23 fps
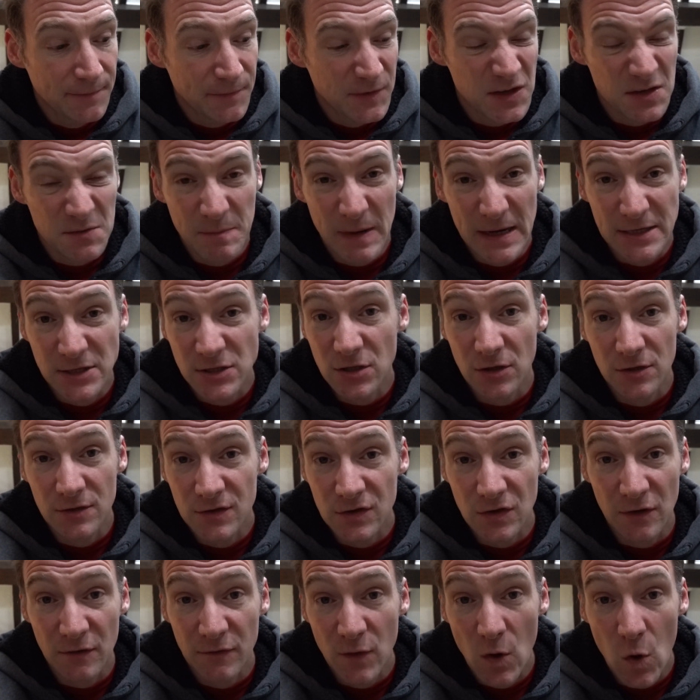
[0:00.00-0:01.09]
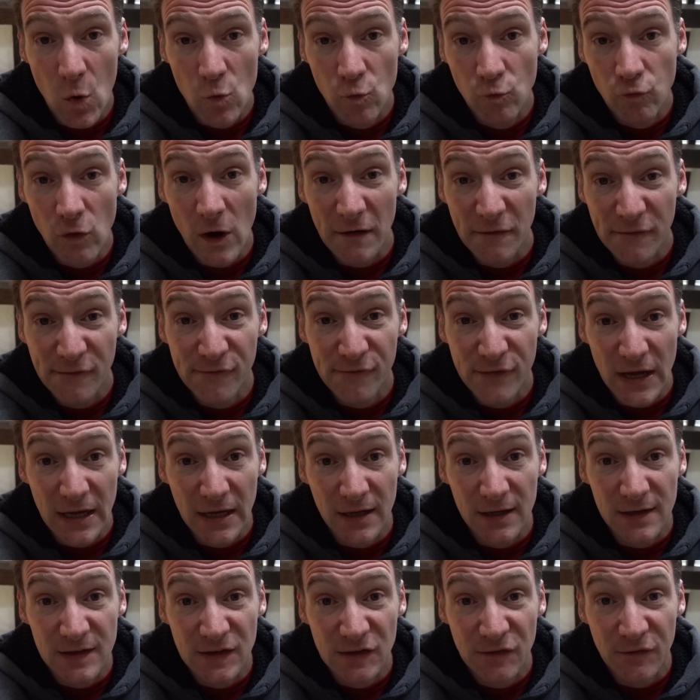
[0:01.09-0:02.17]
just based on sort of rough
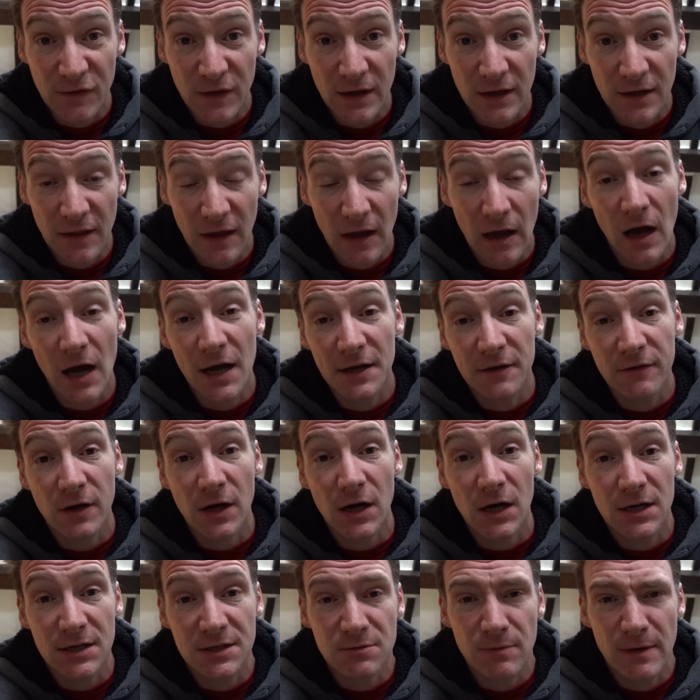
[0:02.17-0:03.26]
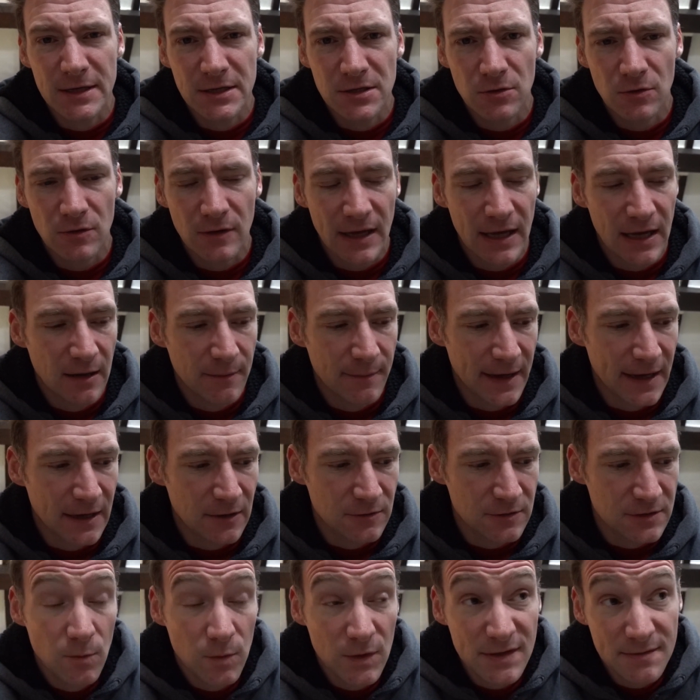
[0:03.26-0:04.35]
figures for the kind of cars we're talking
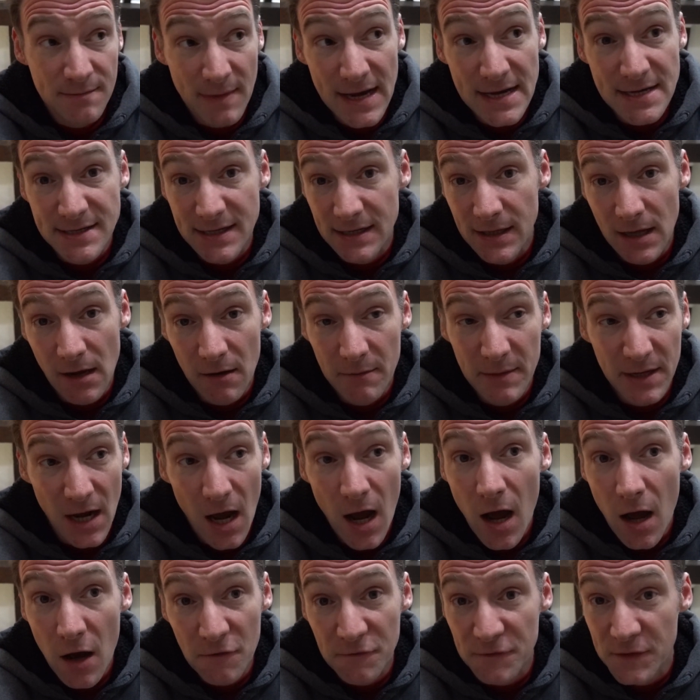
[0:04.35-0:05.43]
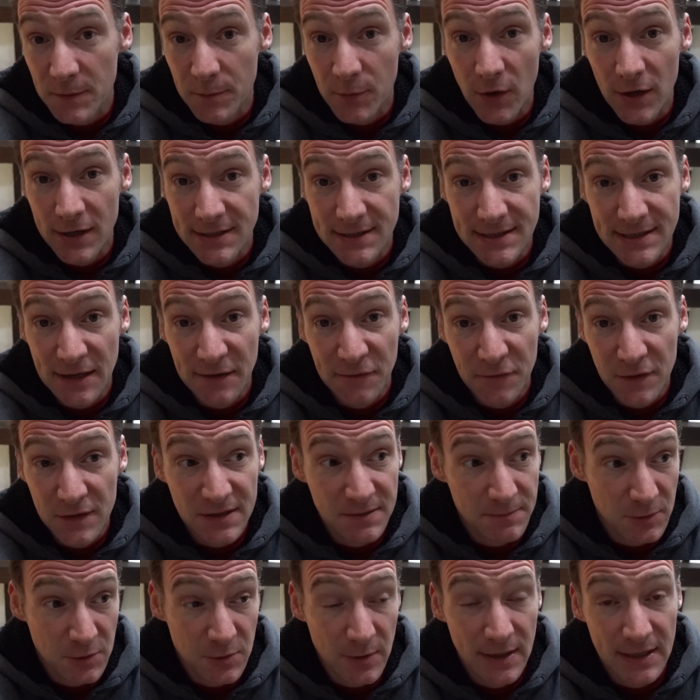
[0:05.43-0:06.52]
about. It was amazing though. I mean, half the price difference
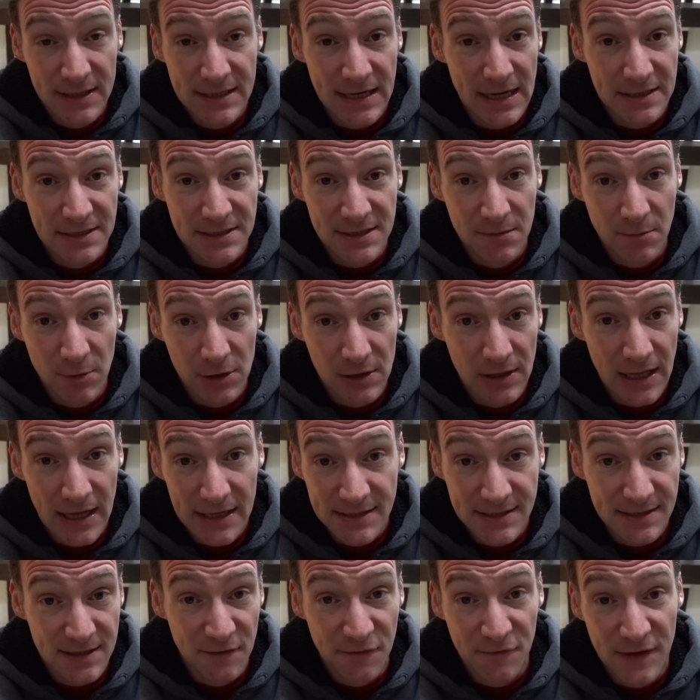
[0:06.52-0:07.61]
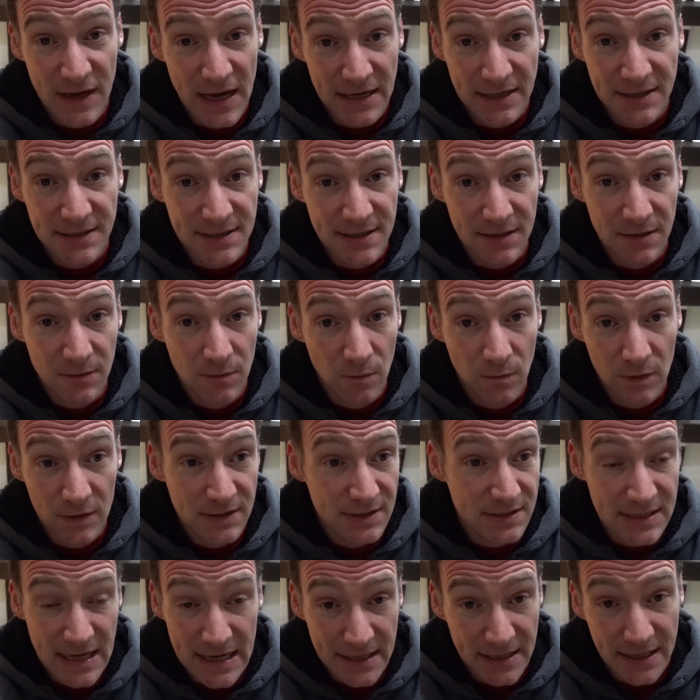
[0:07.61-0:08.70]
between a Tesla Model S and a Fiesta was
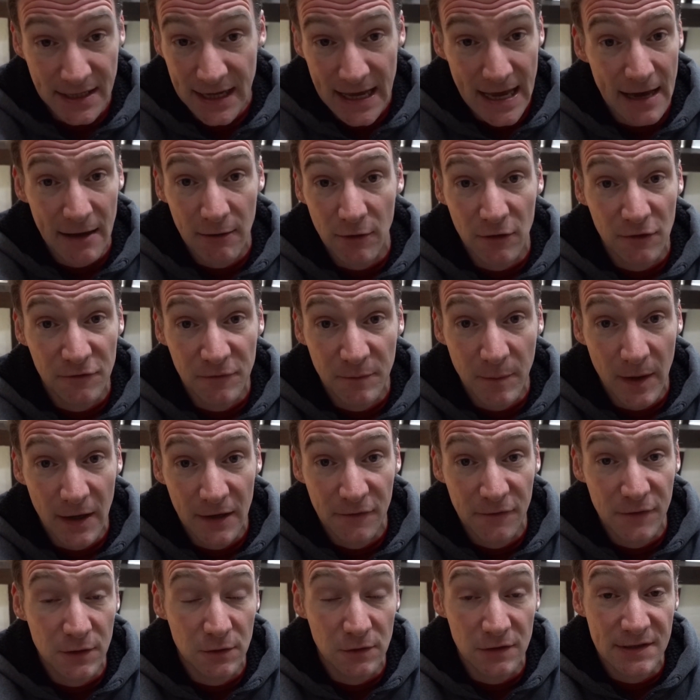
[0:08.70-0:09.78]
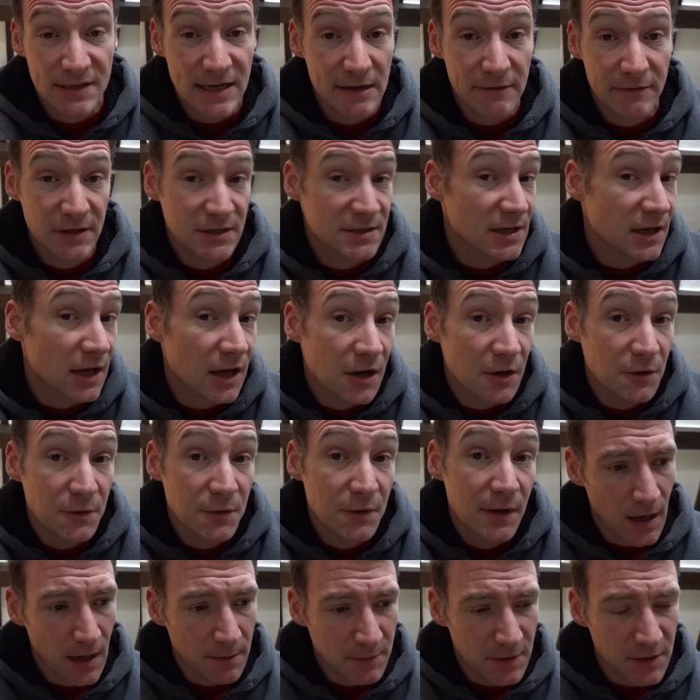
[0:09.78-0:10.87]
taken care of by fuel savings alone.
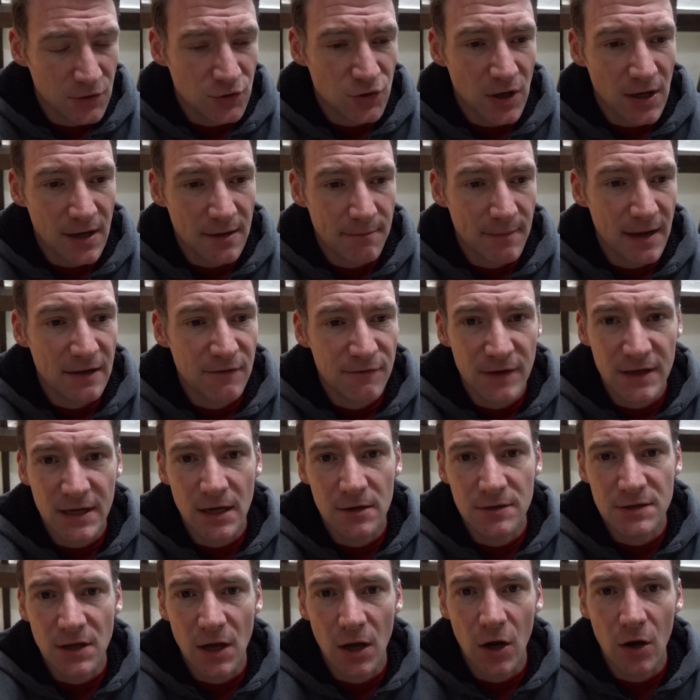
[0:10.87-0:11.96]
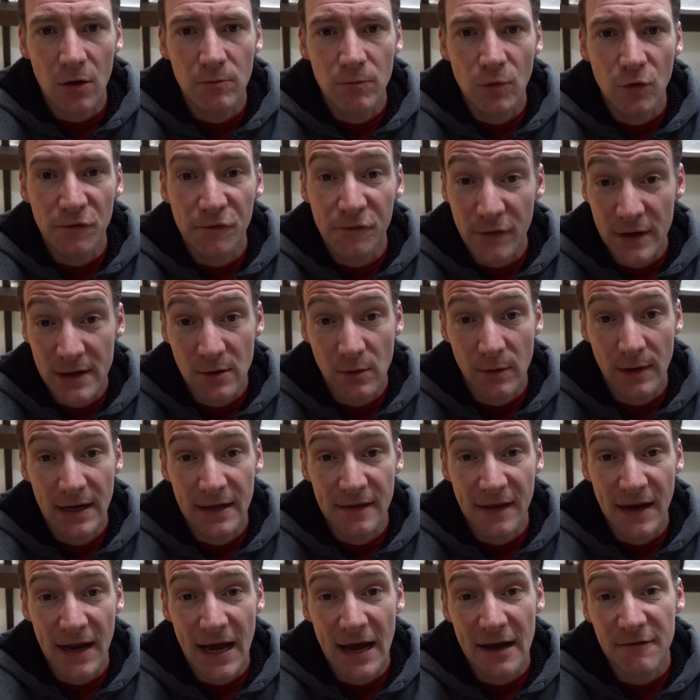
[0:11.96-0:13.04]
I'm gonna try and make videos a lot more frequently
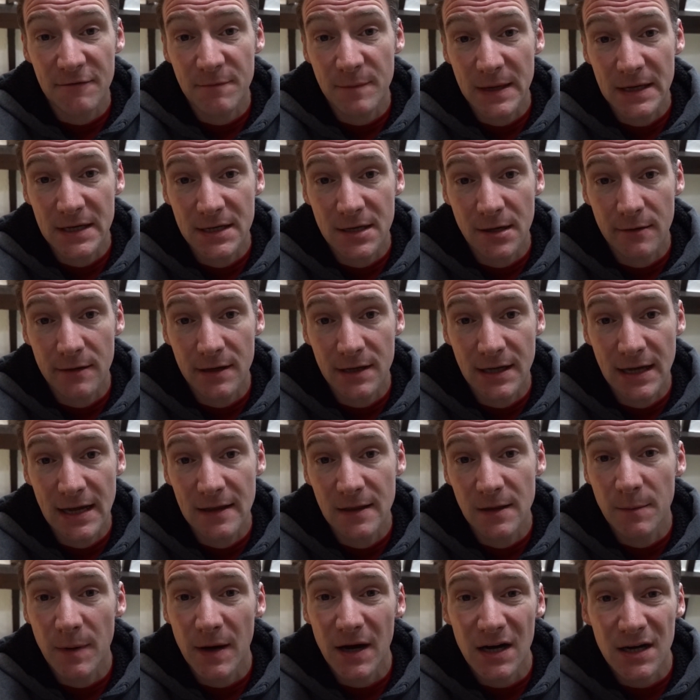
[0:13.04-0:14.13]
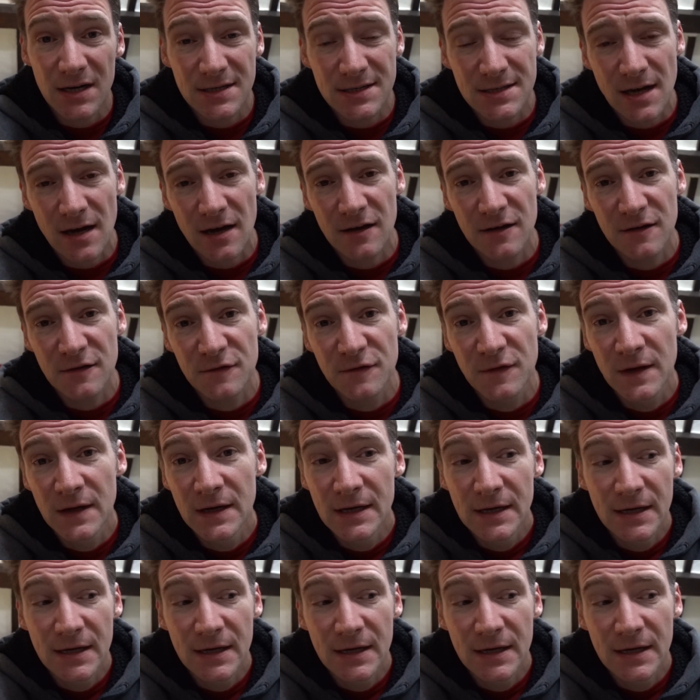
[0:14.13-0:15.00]
than I have been doing in the past. I've